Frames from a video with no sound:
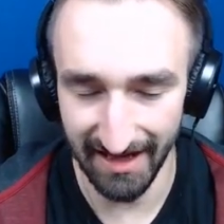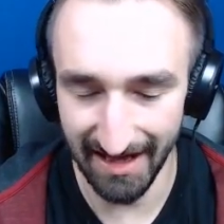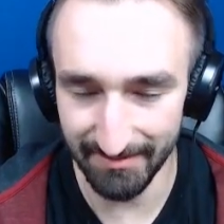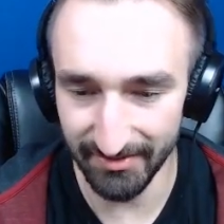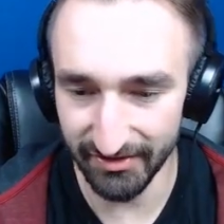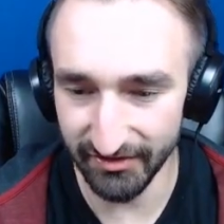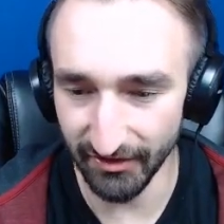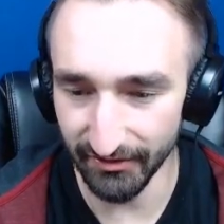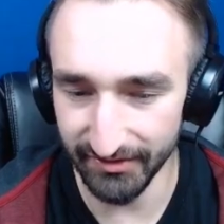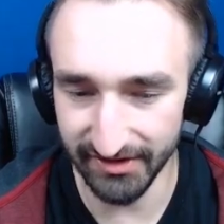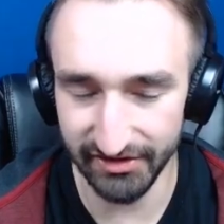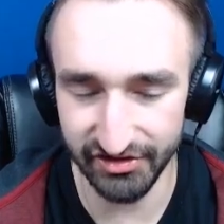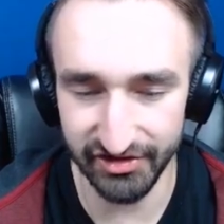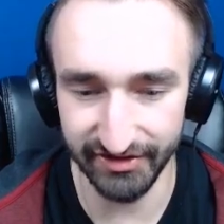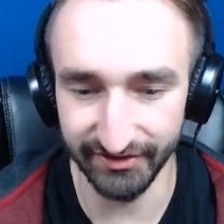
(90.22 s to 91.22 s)

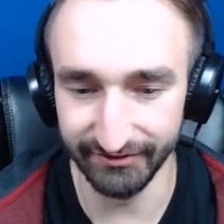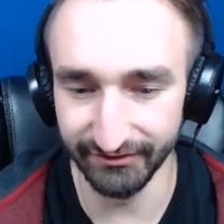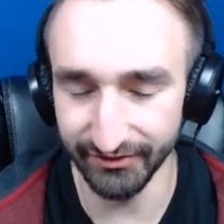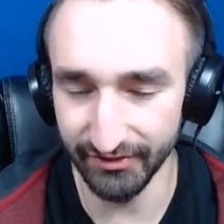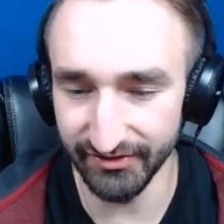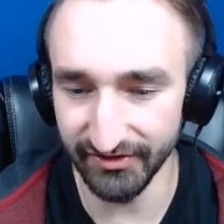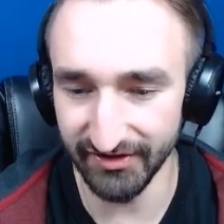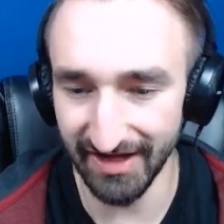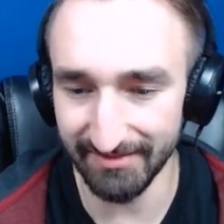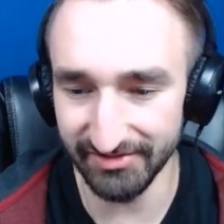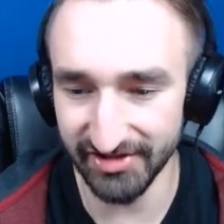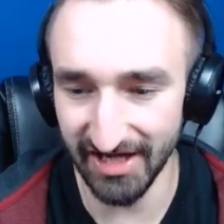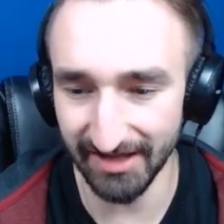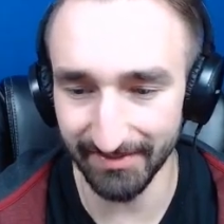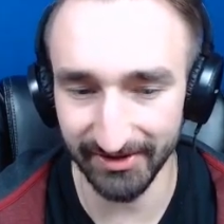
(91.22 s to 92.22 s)
Amazonian shield reduces
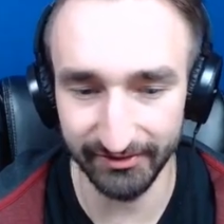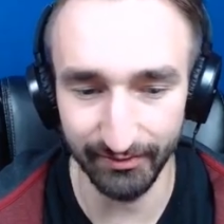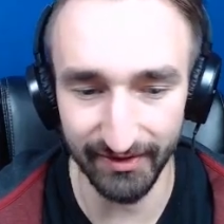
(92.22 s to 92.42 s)
damage taken by